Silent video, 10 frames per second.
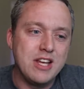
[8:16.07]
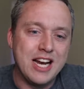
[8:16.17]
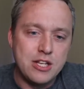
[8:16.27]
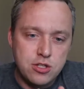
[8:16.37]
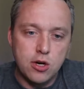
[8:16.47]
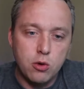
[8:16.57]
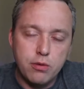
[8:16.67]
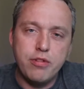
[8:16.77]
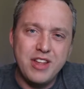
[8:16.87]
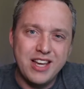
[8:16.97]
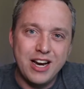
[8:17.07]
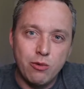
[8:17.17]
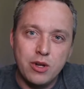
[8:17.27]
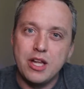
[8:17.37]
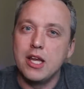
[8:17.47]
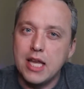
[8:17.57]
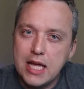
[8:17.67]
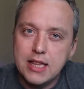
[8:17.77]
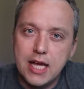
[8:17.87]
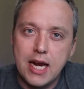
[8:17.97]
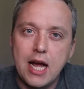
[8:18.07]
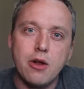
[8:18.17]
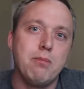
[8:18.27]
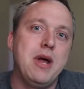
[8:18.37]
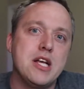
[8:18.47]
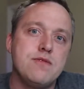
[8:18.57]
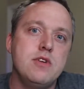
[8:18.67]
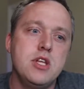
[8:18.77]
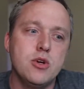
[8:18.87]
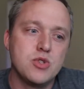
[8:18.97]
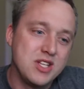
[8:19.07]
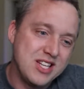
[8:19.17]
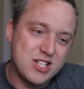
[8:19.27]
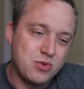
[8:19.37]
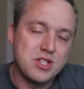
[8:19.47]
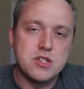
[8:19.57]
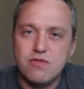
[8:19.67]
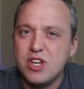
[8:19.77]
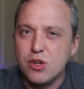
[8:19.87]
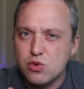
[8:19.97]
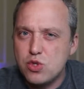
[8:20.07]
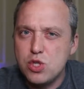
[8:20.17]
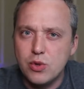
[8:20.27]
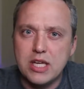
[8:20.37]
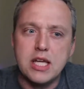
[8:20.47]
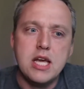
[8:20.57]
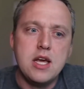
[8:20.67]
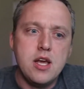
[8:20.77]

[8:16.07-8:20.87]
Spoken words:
And I don't think I really laid that out in past videos, and that's what this video is doing,